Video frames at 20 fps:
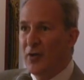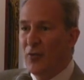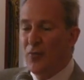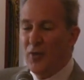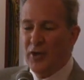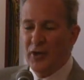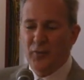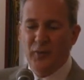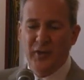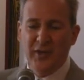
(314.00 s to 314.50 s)

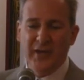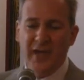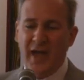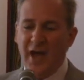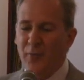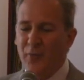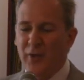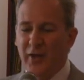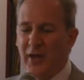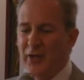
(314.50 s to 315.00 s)
What did we
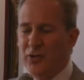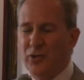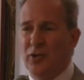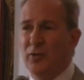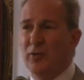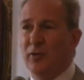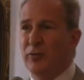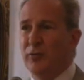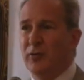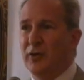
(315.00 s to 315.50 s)
get? We got
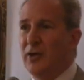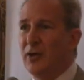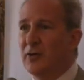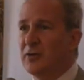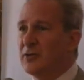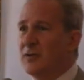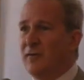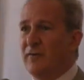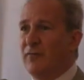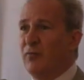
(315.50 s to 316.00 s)
2 or 3
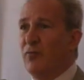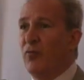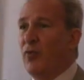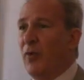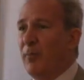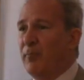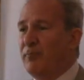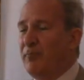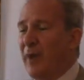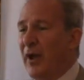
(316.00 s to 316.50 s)
years of
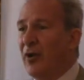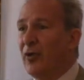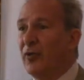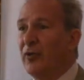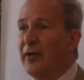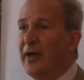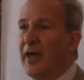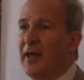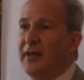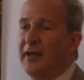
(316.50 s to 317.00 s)

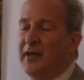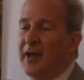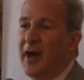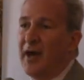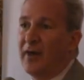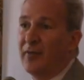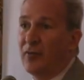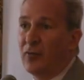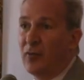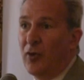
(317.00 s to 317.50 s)
barely any
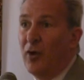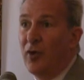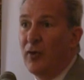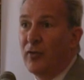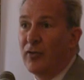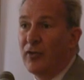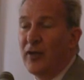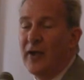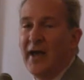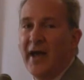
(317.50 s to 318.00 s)
kind of
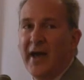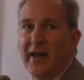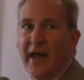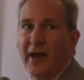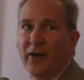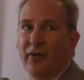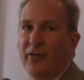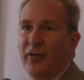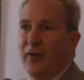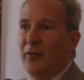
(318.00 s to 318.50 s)
growth, and
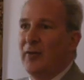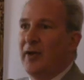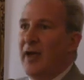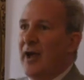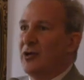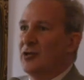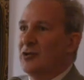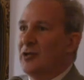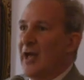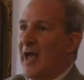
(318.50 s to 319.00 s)
I don't think we
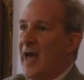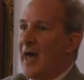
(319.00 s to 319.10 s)
actually